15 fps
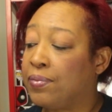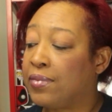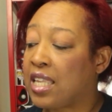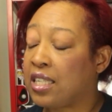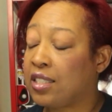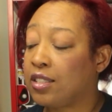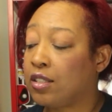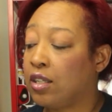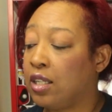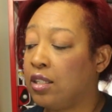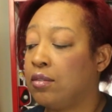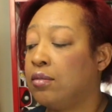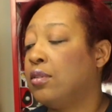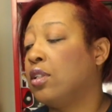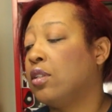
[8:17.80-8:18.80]
That's good.
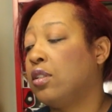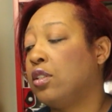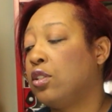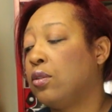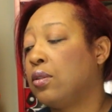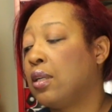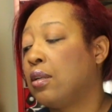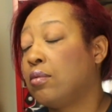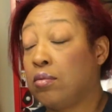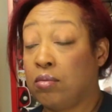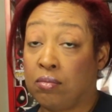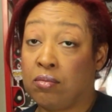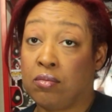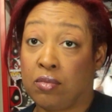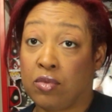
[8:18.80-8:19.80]
Nearly
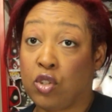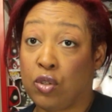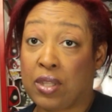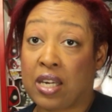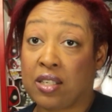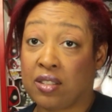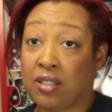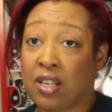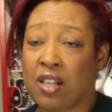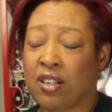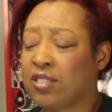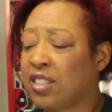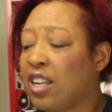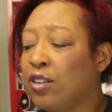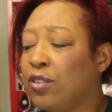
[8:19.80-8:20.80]
$2,000.
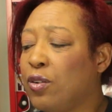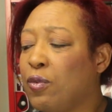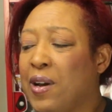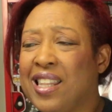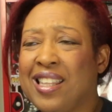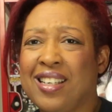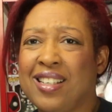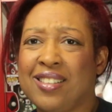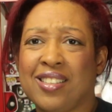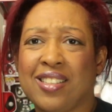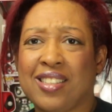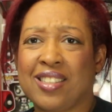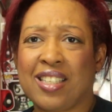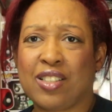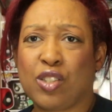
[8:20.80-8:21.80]
I don't know why they didn't
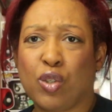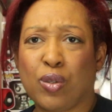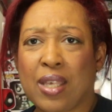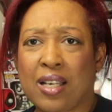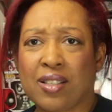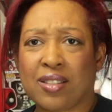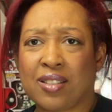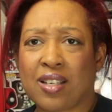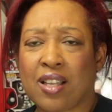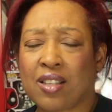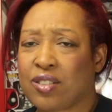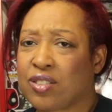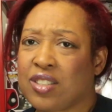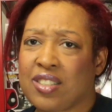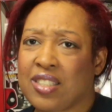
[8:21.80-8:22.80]
just say $2,000.
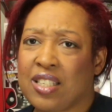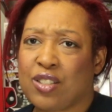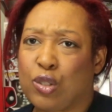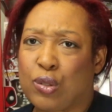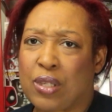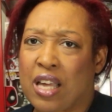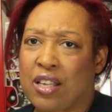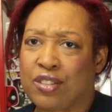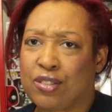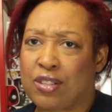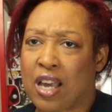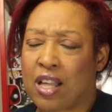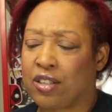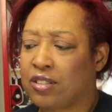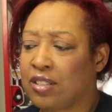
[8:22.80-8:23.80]
Just say
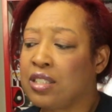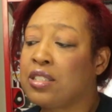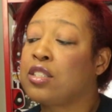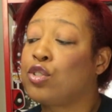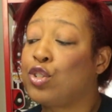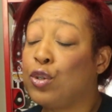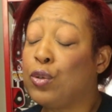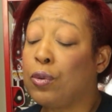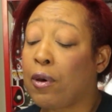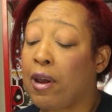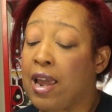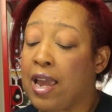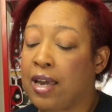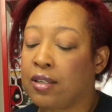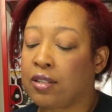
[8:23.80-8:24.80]
$2,000. It's
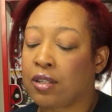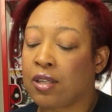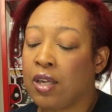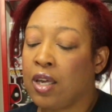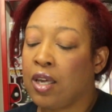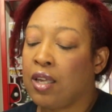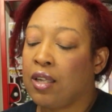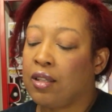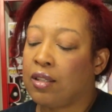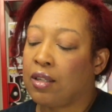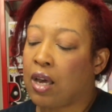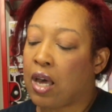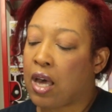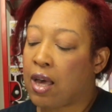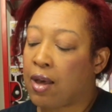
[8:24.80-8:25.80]
$2,000.
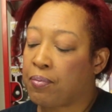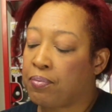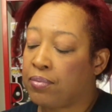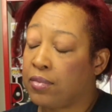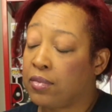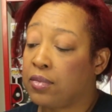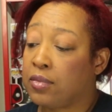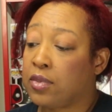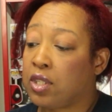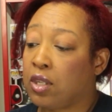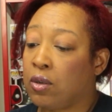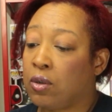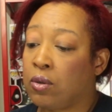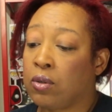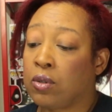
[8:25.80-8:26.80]

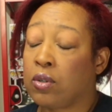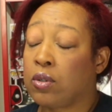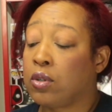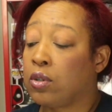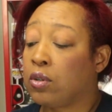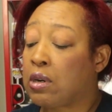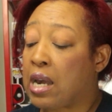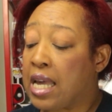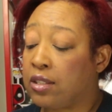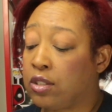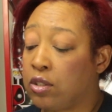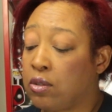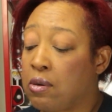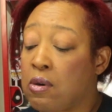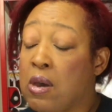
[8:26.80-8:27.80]
So
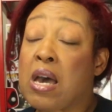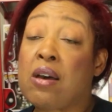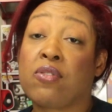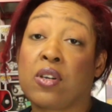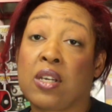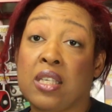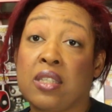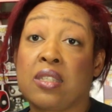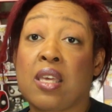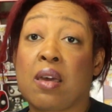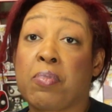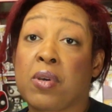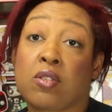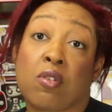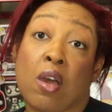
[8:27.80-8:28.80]
congrats to whoever gets the
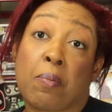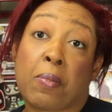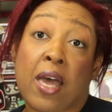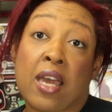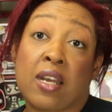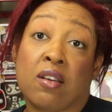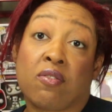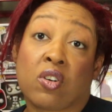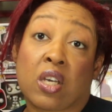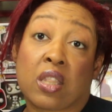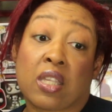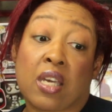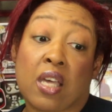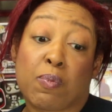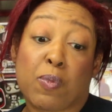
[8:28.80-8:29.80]
Epic Drop. I never
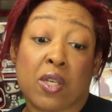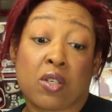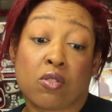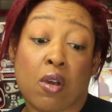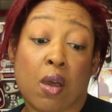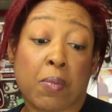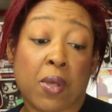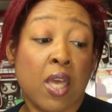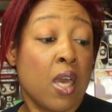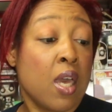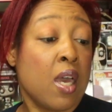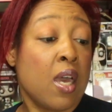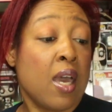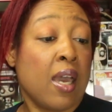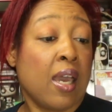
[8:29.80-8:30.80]
get the Epic Drop.
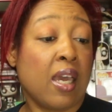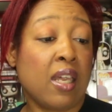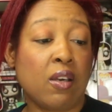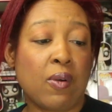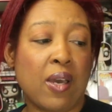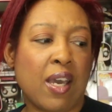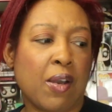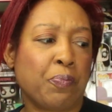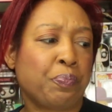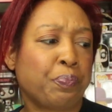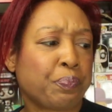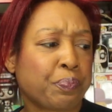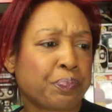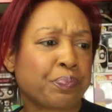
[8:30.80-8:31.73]
Anyway,